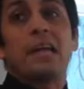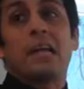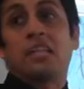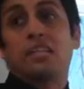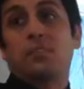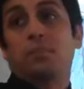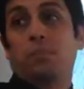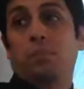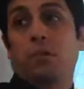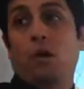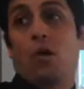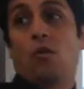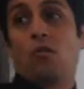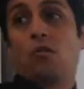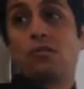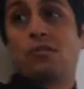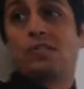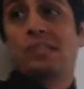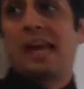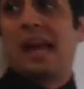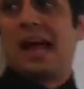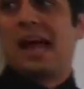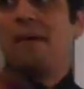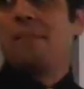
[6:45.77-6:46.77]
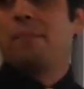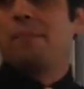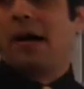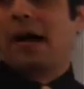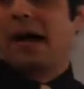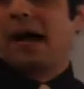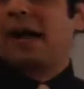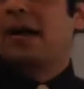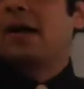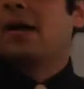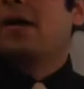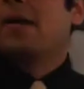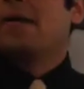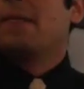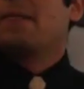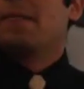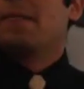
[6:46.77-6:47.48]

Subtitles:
explodes. And by